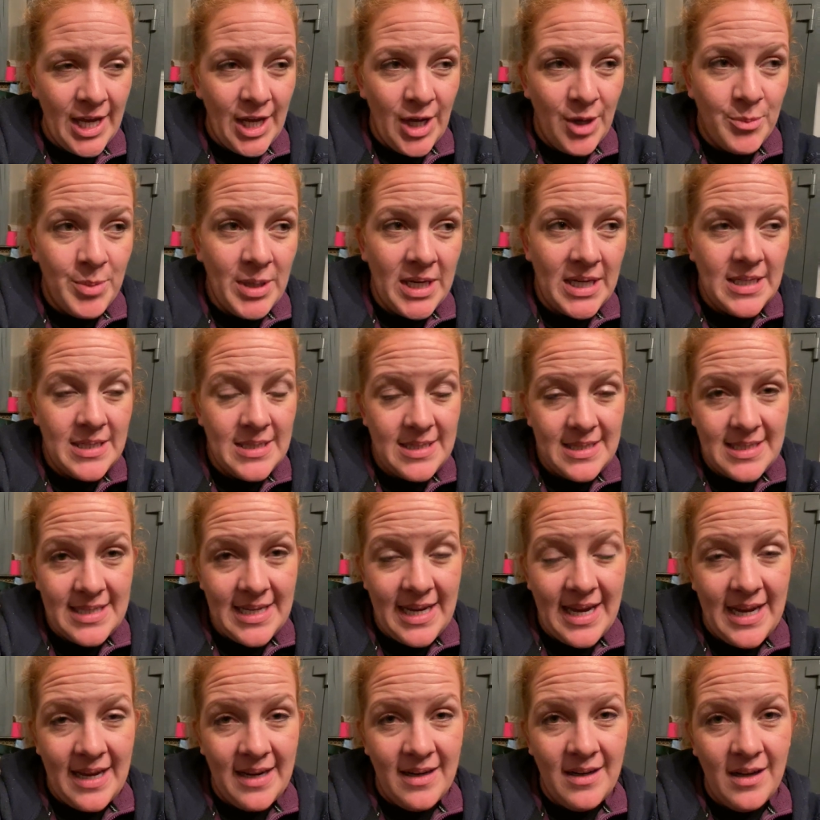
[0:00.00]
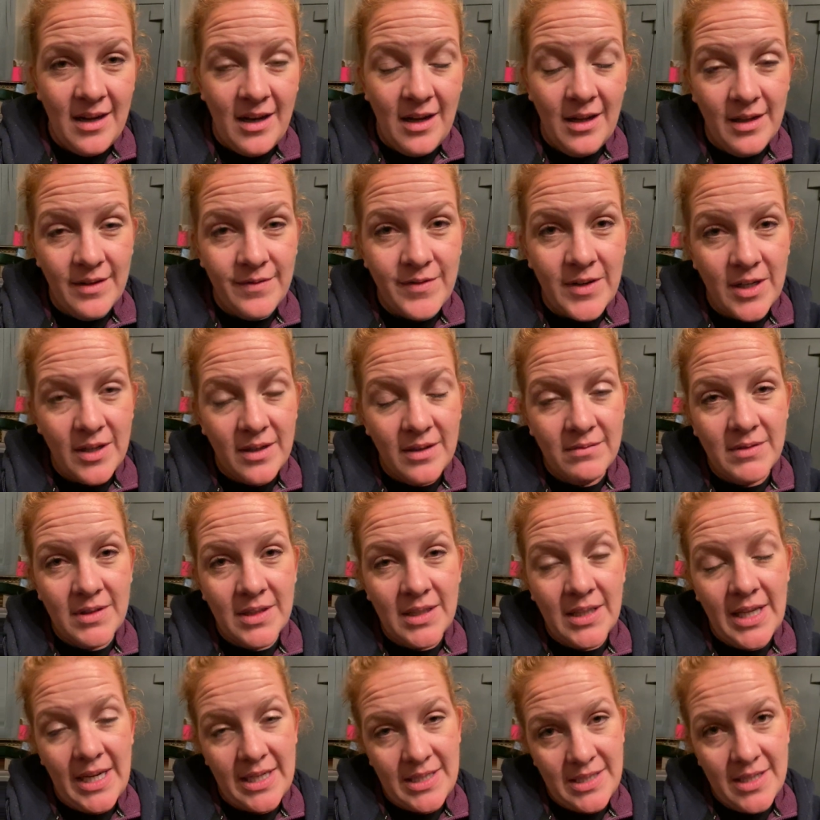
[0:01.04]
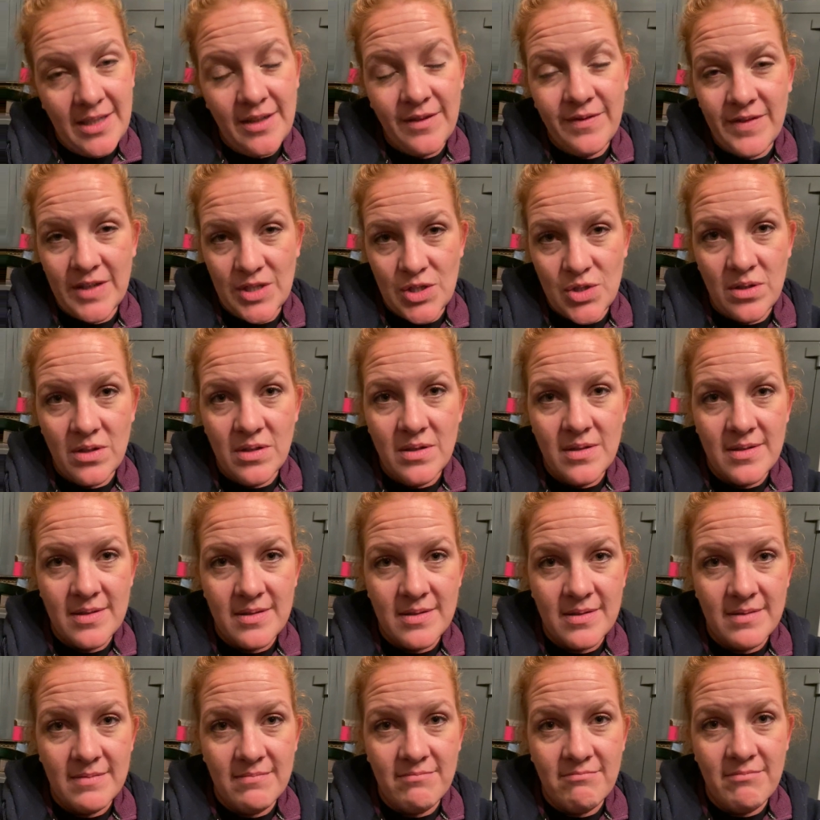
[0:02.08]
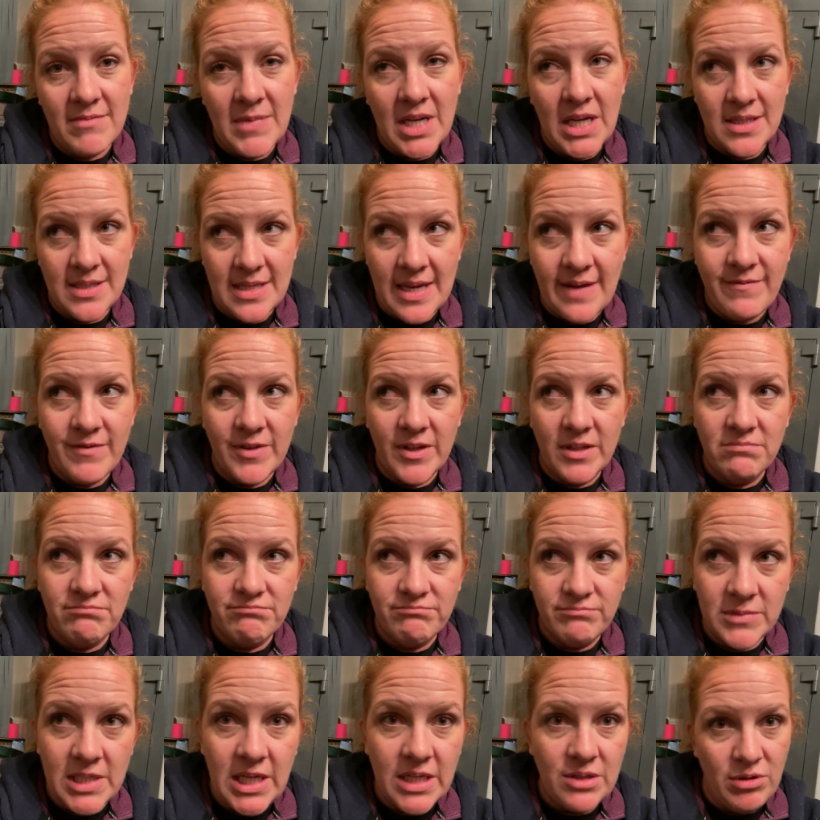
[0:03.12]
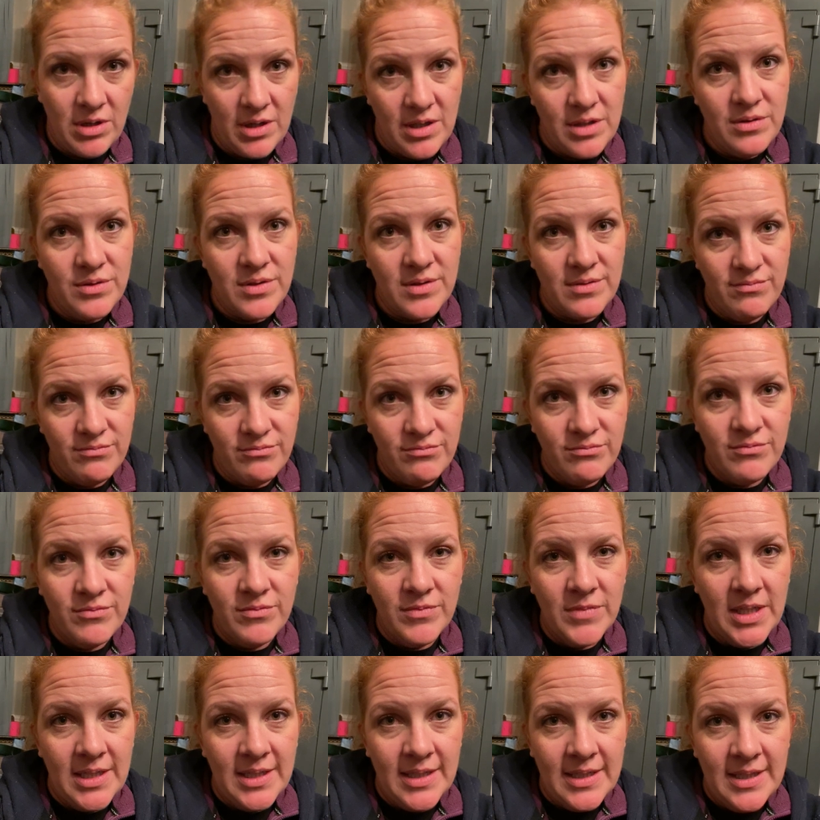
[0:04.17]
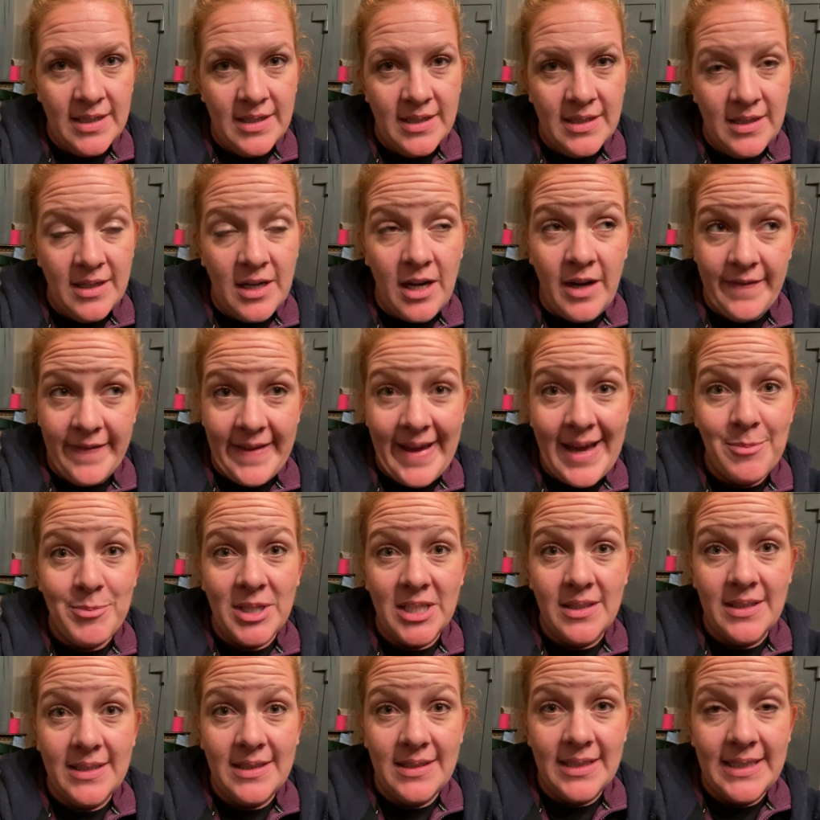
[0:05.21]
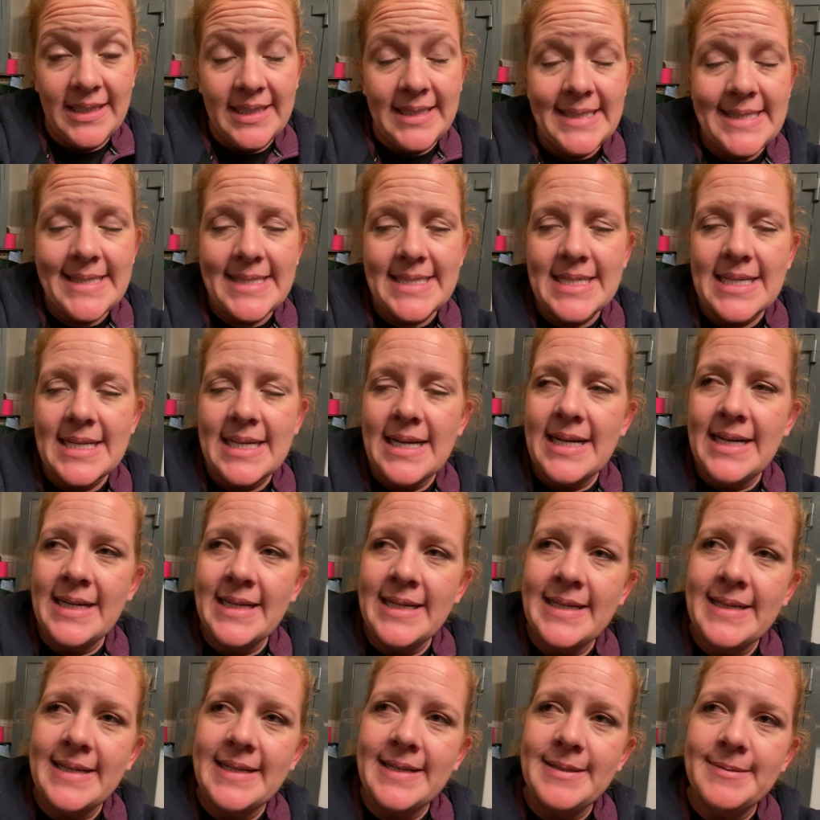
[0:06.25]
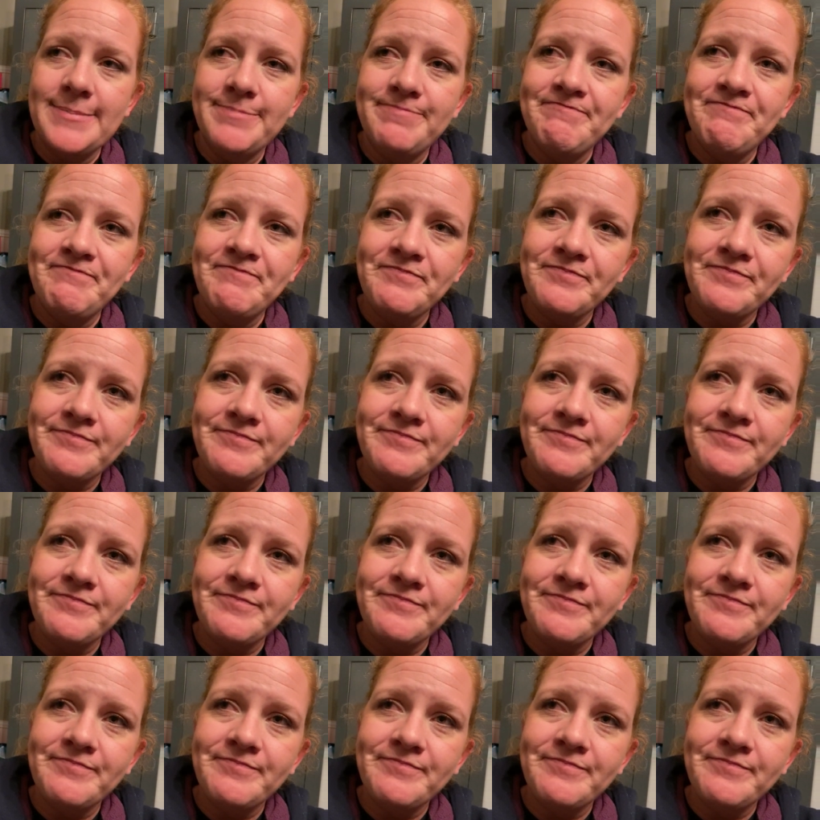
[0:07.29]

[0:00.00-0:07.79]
But instead, all of our elected officials, except for Ted Cruz, on that bill at least, decided